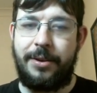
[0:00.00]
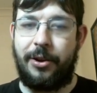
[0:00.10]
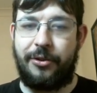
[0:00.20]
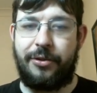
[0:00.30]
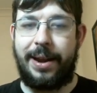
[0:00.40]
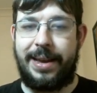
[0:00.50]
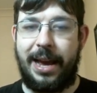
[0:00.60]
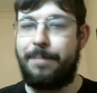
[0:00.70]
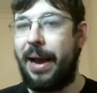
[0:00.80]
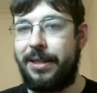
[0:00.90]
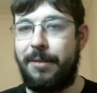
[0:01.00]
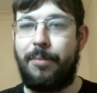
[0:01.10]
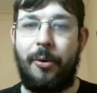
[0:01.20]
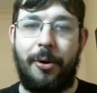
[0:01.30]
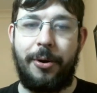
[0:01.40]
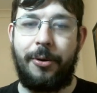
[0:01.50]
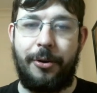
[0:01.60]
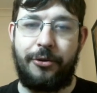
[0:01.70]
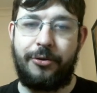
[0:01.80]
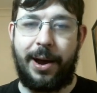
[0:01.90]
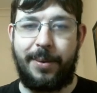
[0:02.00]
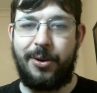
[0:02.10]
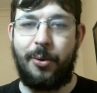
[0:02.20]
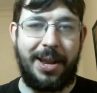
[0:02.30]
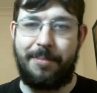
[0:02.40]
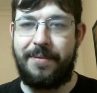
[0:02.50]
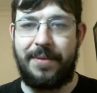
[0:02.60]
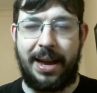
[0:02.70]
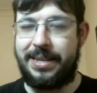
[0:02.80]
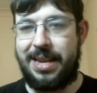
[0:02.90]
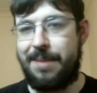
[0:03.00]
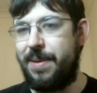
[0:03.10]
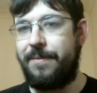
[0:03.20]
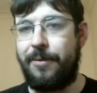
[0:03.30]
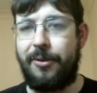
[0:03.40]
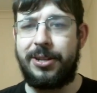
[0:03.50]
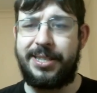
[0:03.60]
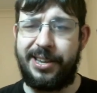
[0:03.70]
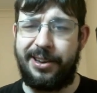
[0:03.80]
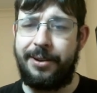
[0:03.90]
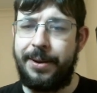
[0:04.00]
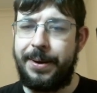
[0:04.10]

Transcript: you know, try to get back the pawn or try to annoy them with knight db4. So